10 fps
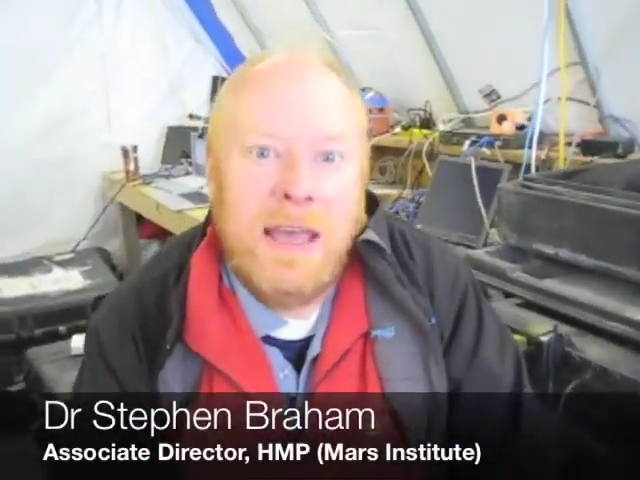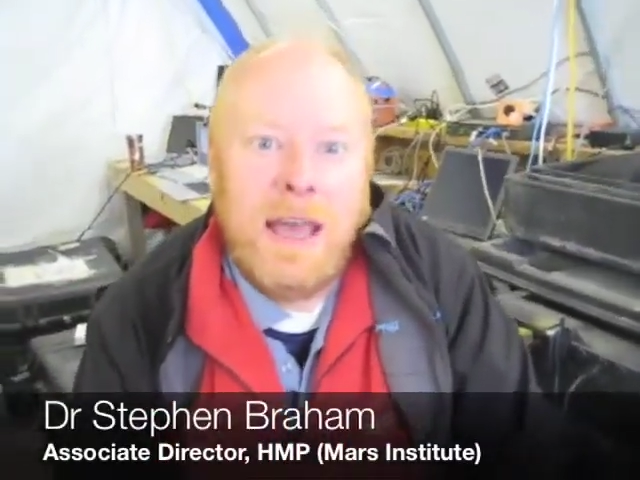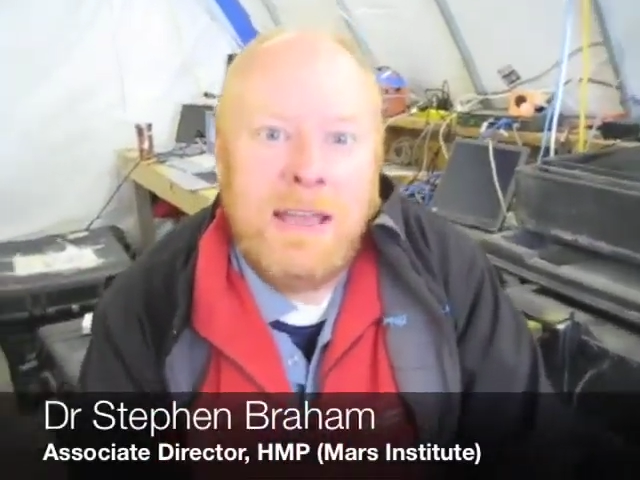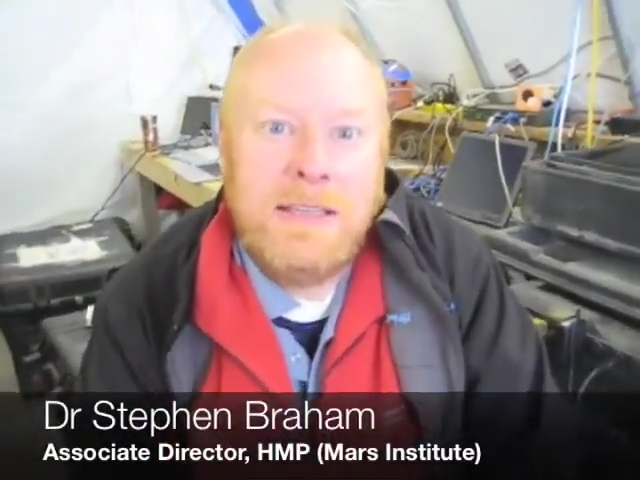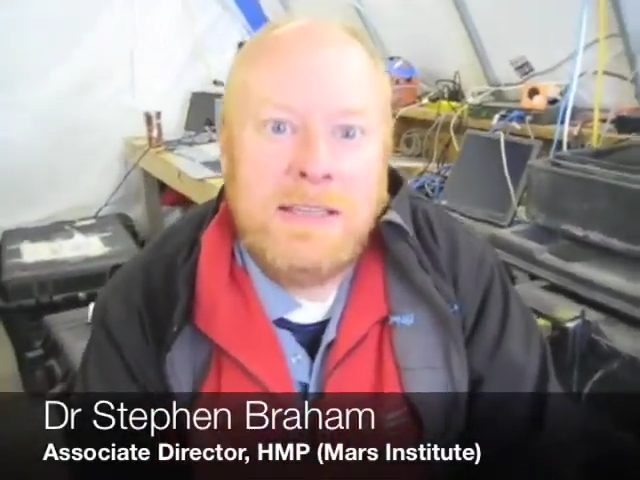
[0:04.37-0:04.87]

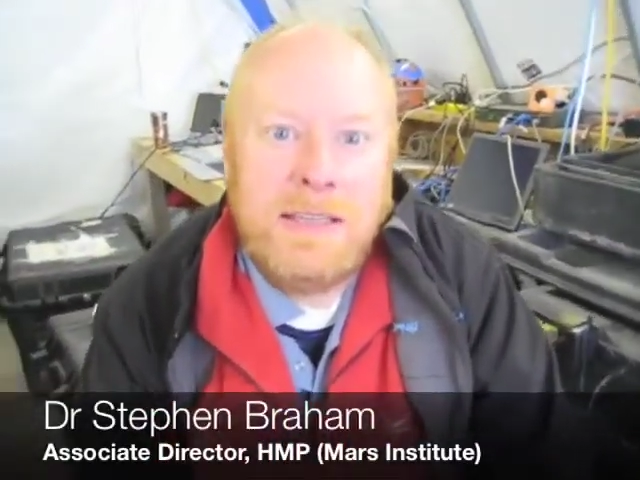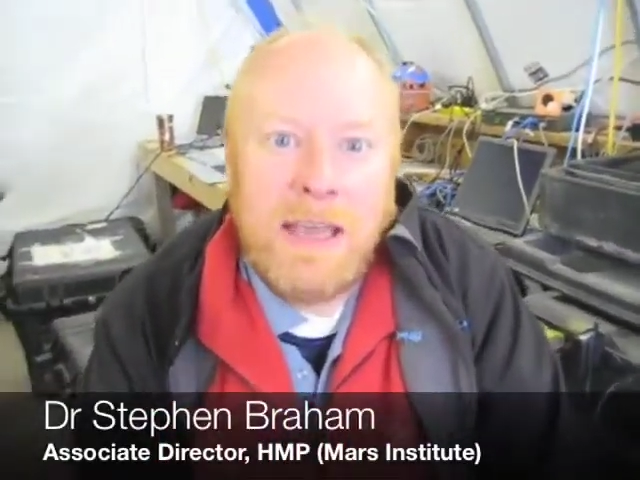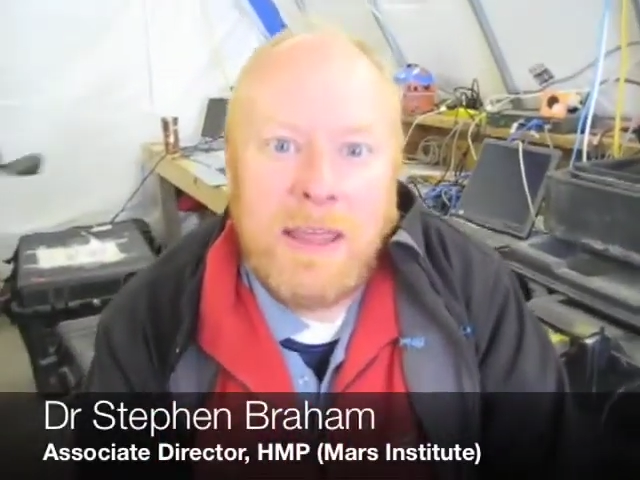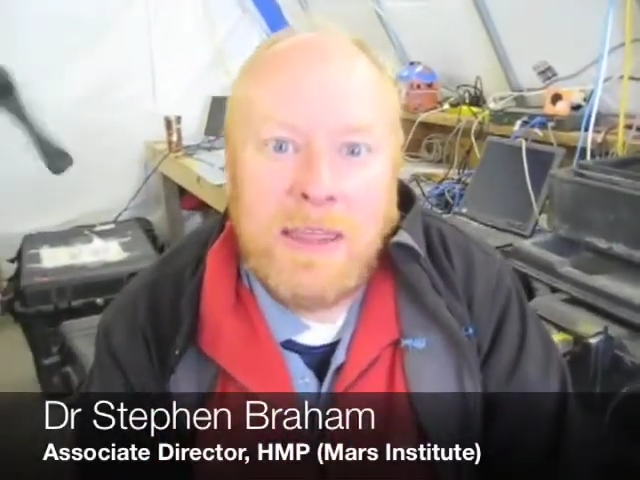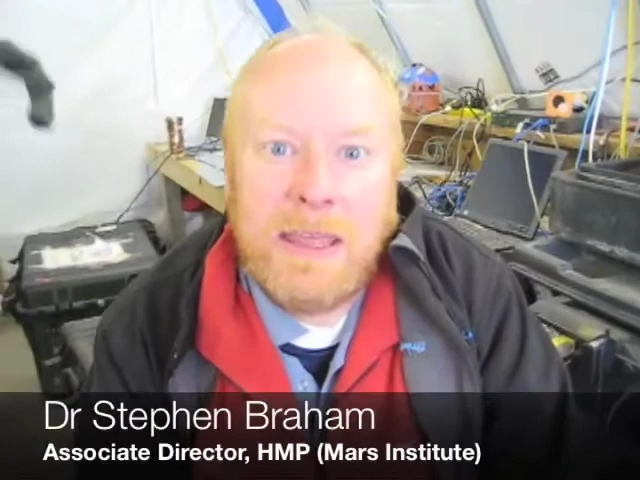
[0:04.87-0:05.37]
at
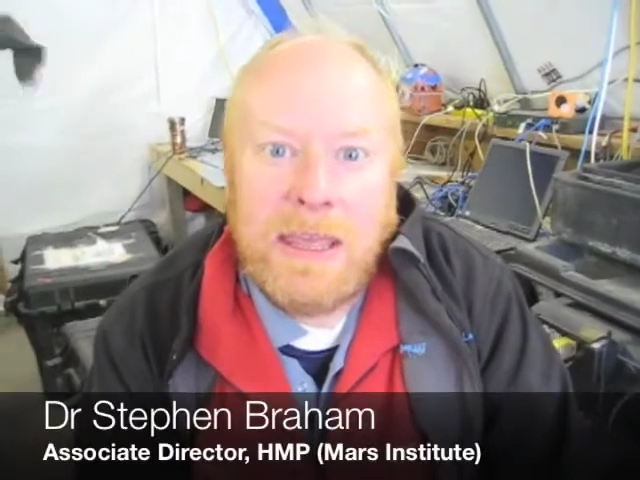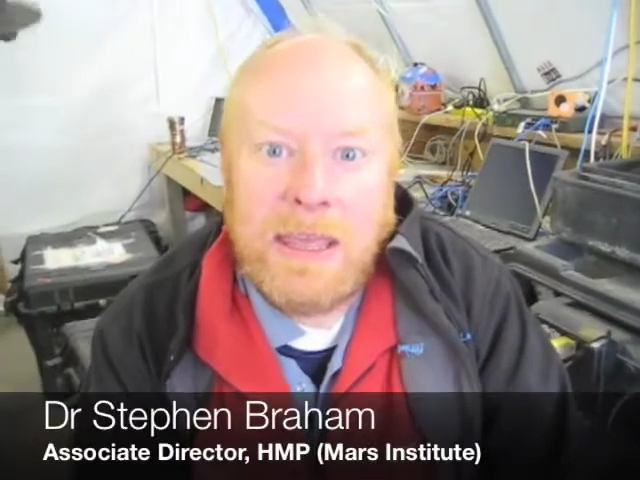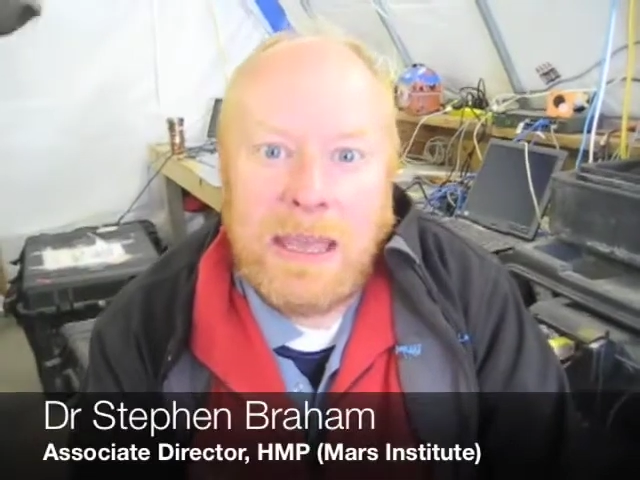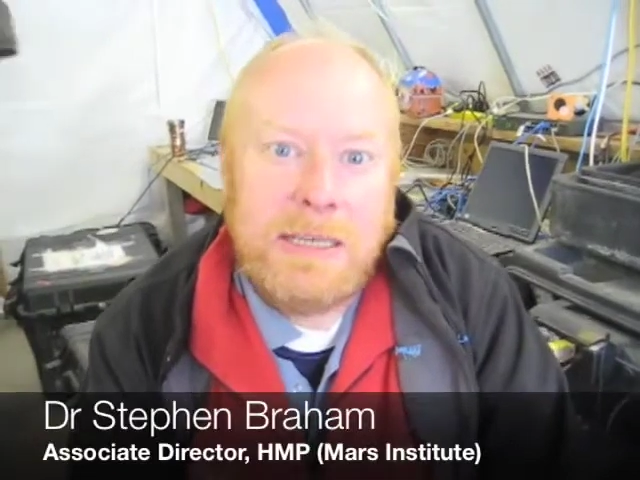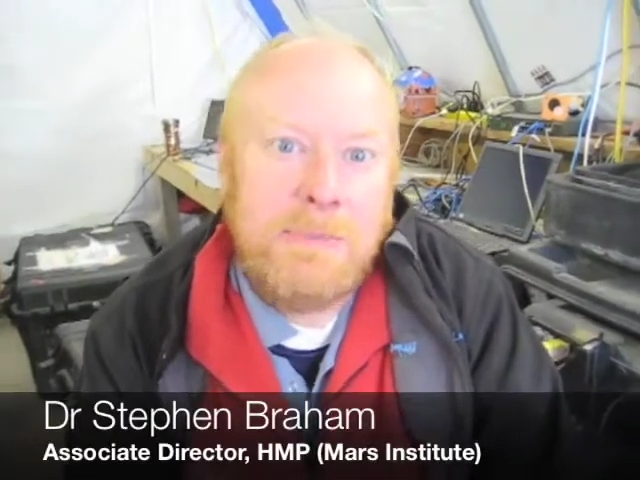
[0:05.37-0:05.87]

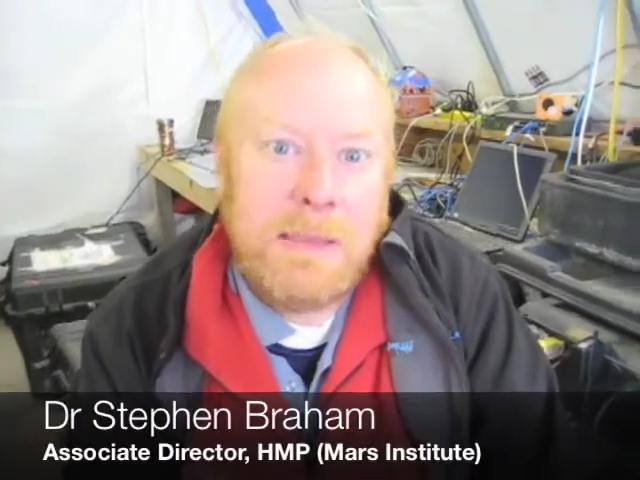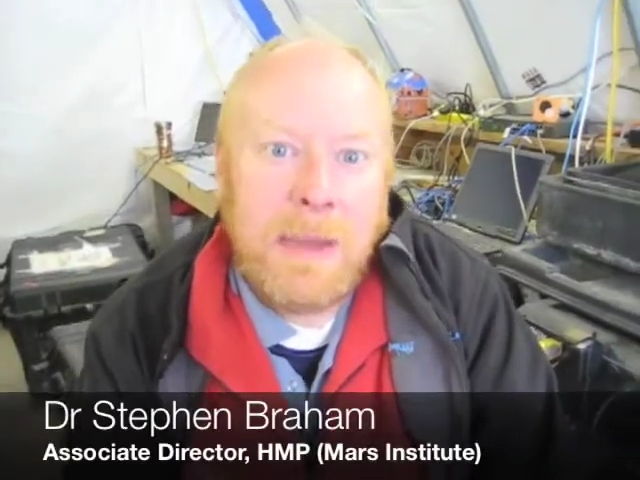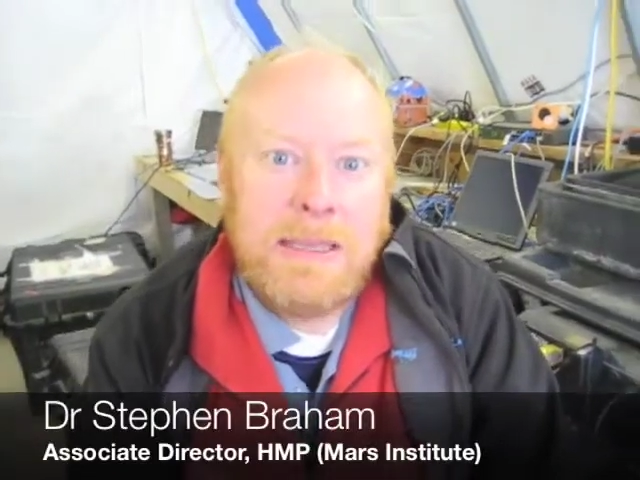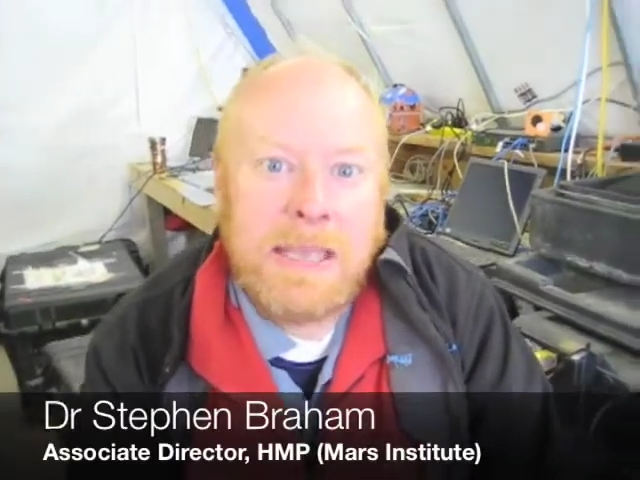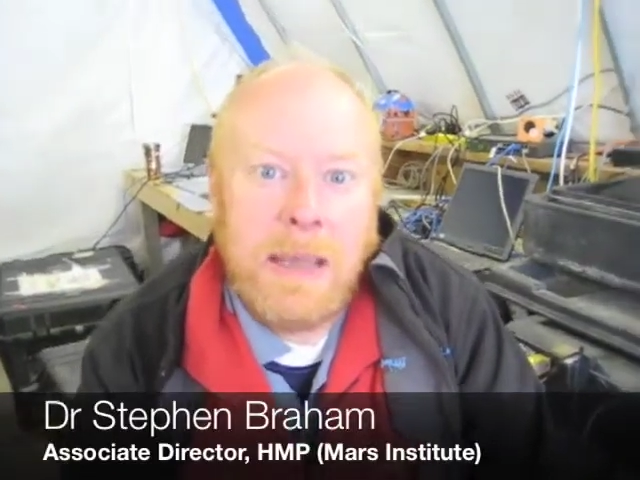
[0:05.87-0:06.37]
the HMP
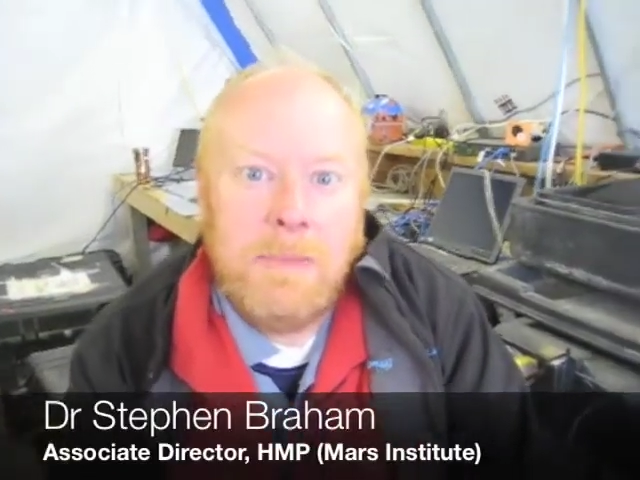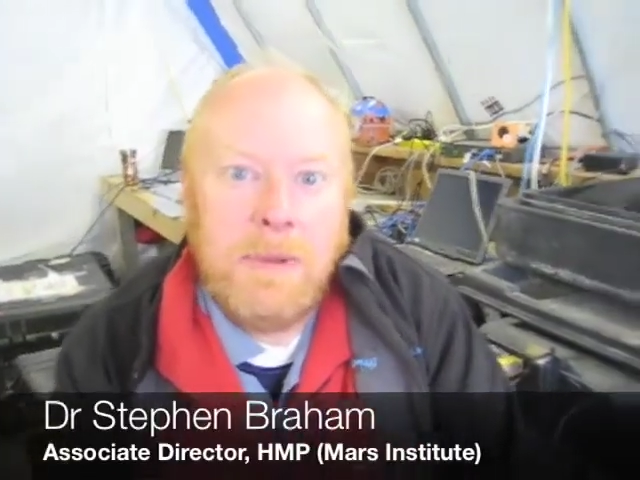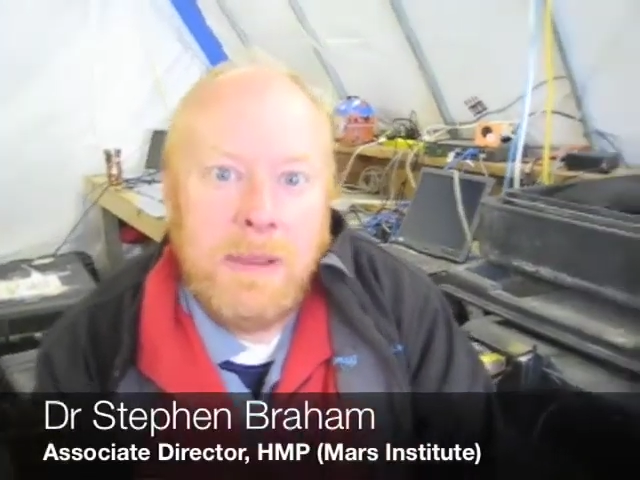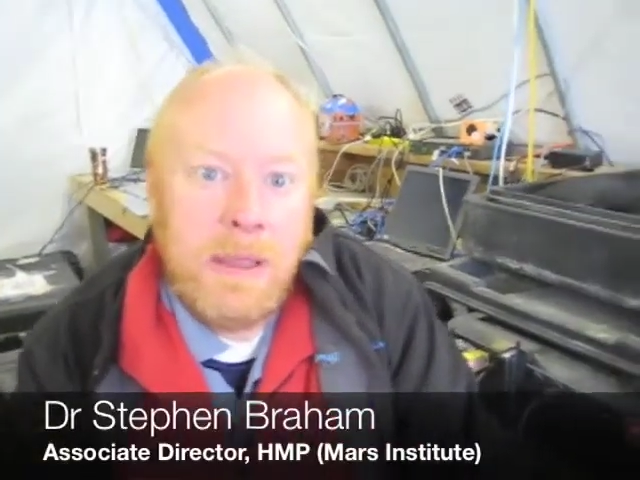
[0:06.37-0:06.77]
base camp.